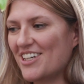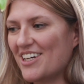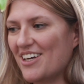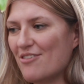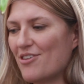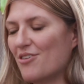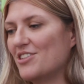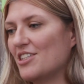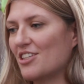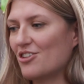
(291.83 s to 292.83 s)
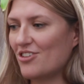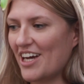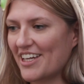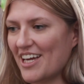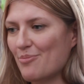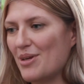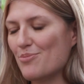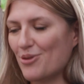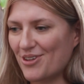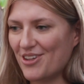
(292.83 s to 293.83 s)
in front of 600 ICAN
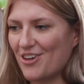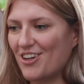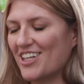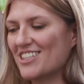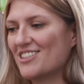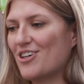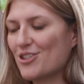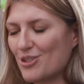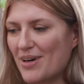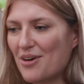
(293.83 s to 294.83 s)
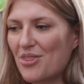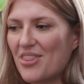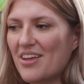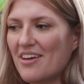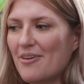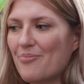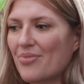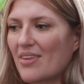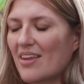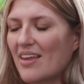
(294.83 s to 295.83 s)
people in the audience, talked about the
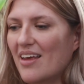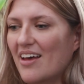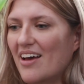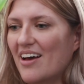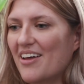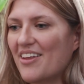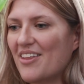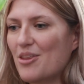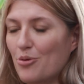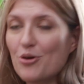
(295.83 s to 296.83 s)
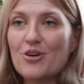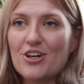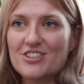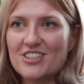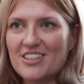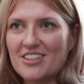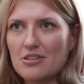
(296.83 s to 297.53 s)
the boycott.